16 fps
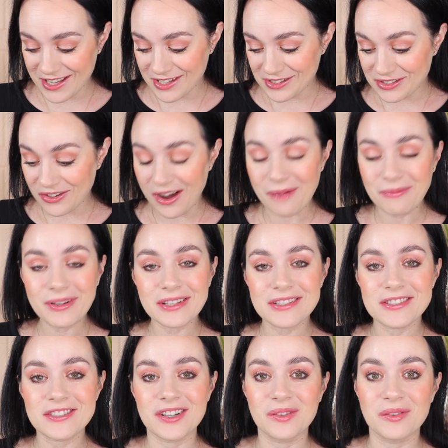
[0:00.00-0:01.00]
So I'm gonna
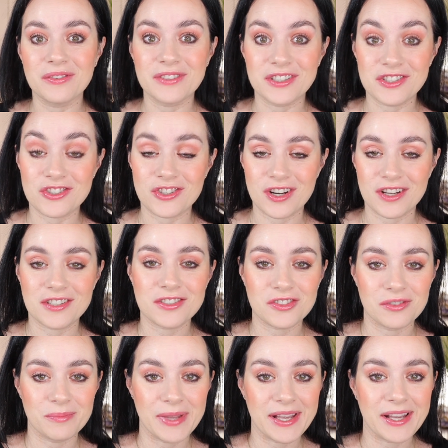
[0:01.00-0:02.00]
start with the
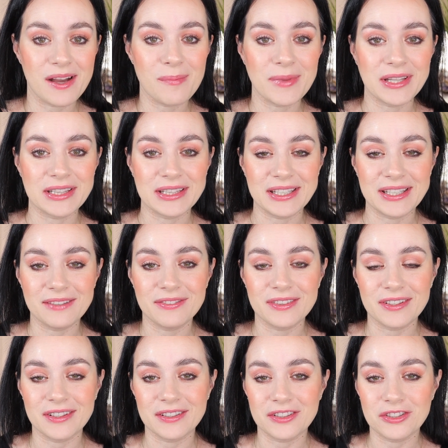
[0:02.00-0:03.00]
drugstore makeup and leave
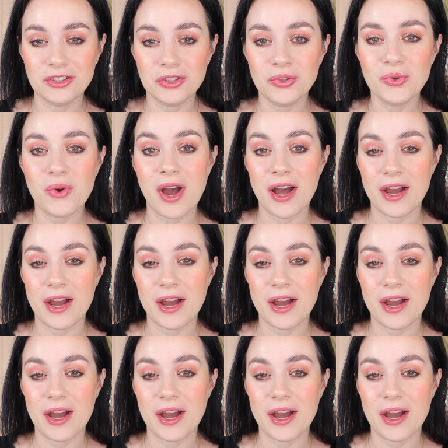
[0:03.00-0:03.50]
the two